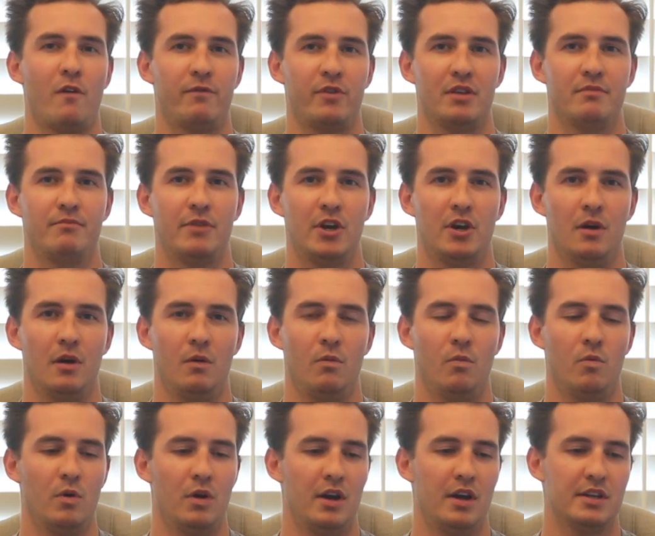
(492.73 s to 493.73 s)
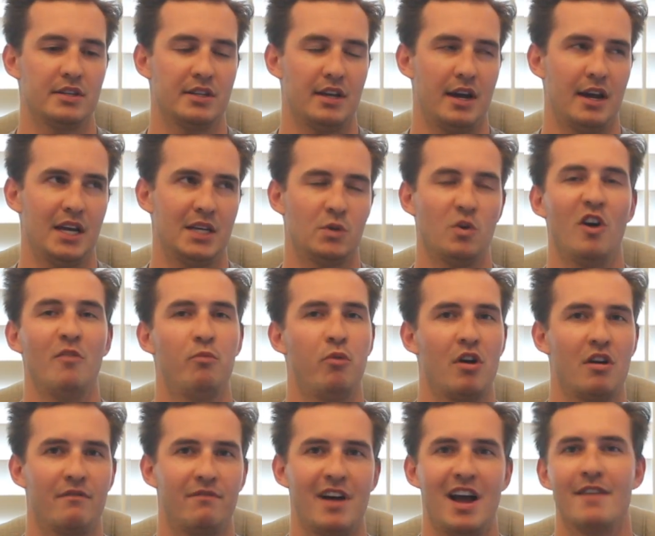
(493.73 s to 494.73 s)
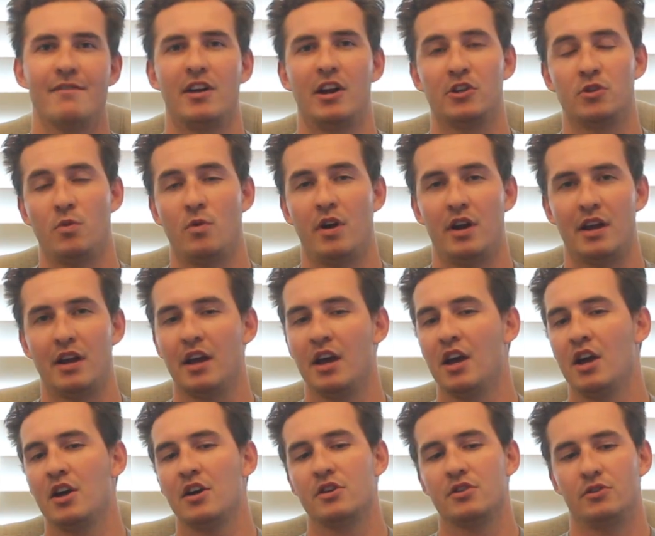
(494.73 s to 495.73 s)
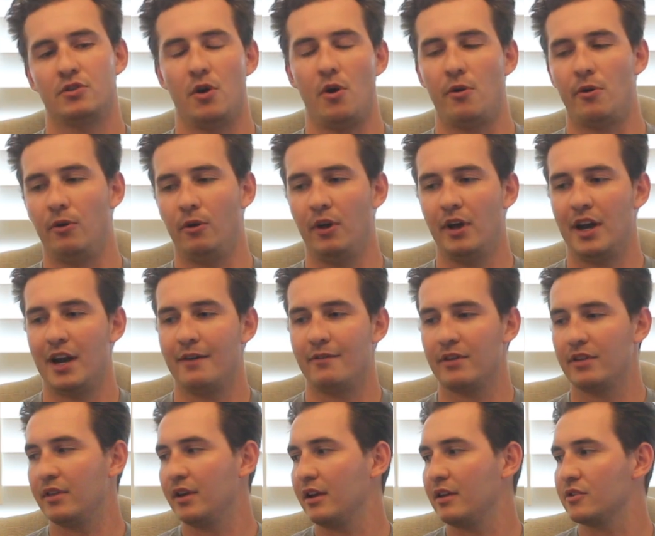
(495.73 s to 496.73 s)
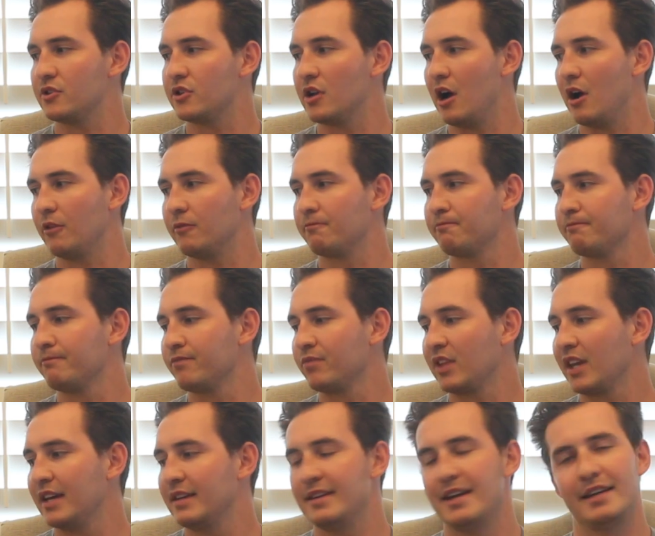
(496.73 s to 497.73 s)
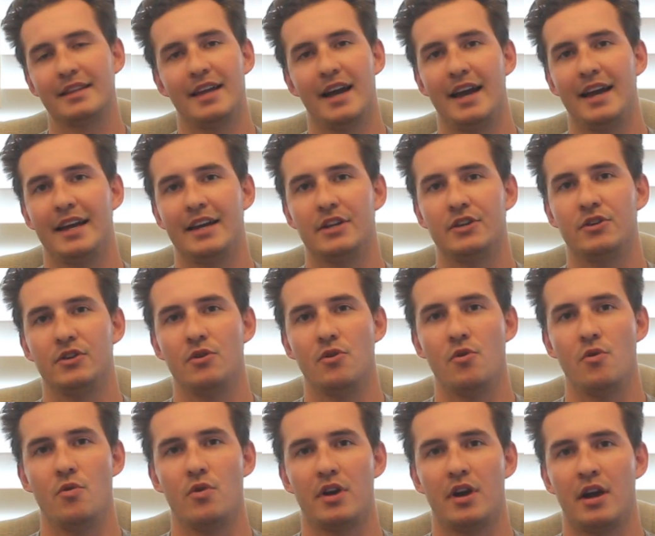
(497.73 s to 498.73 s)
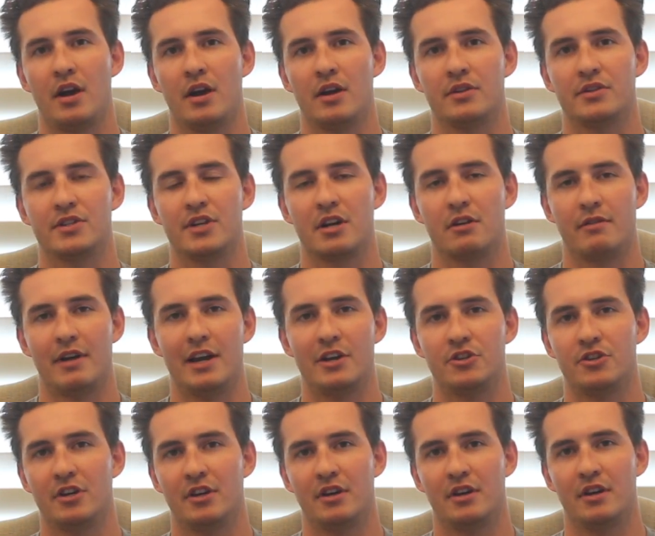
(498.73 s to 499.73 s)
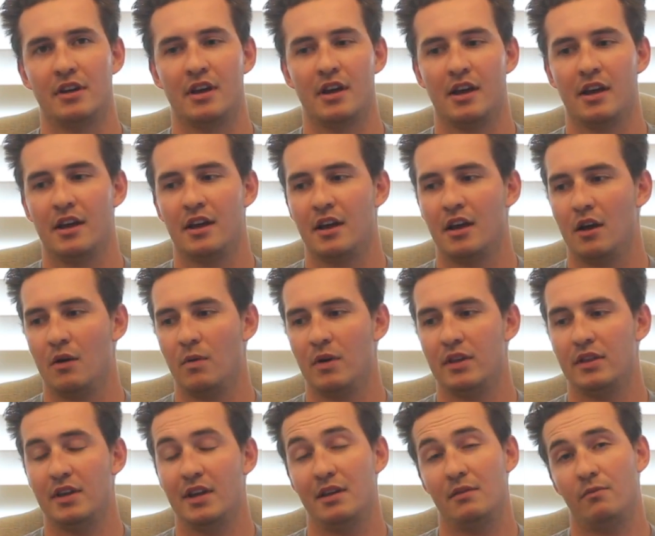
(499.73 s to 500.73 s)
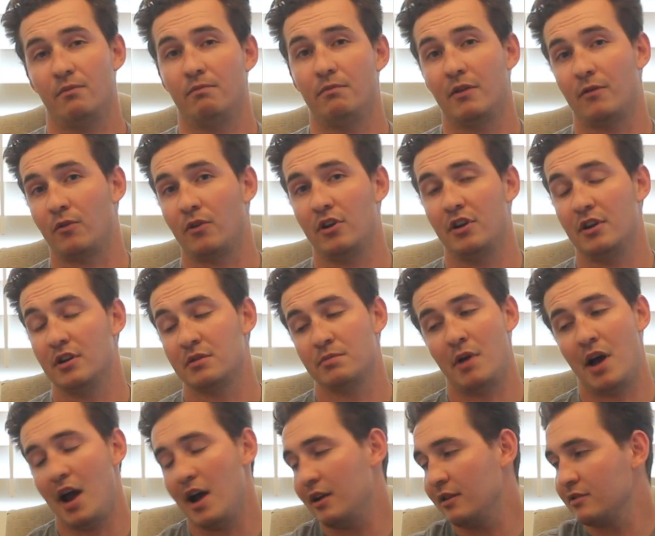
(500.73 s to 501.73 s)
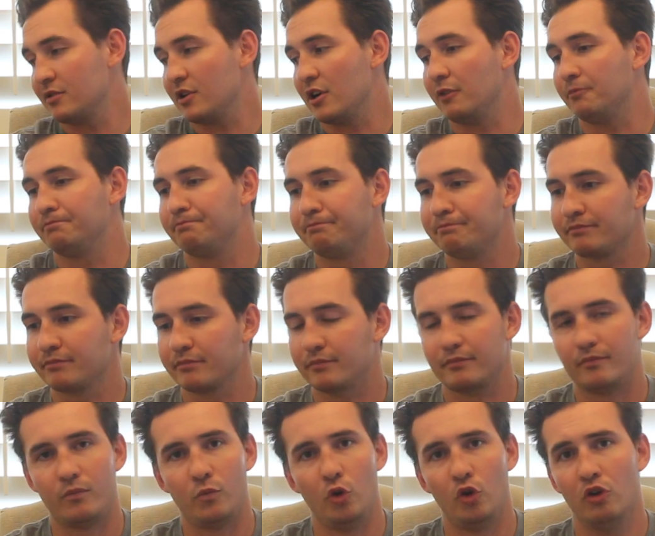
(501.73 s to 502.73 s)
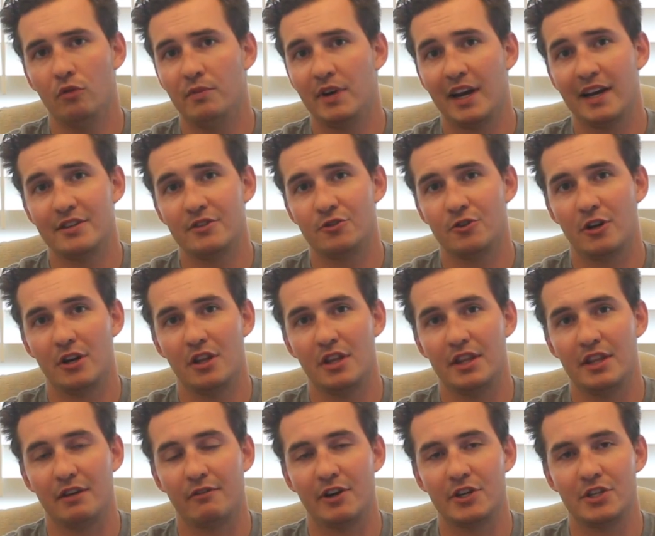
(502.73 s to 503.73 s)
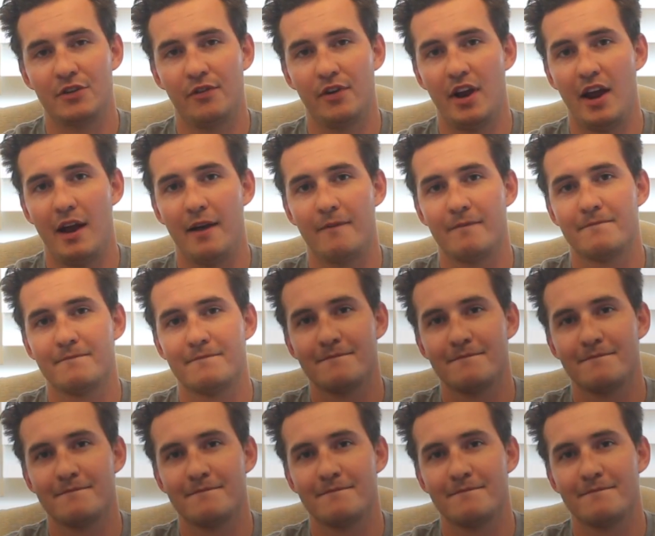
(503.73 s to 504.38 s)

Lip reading: for the meal was a 12.5 out of 20 total and everything, so take that into consideration with it before you just buy it. So hope you guys enjoy the rest of your day.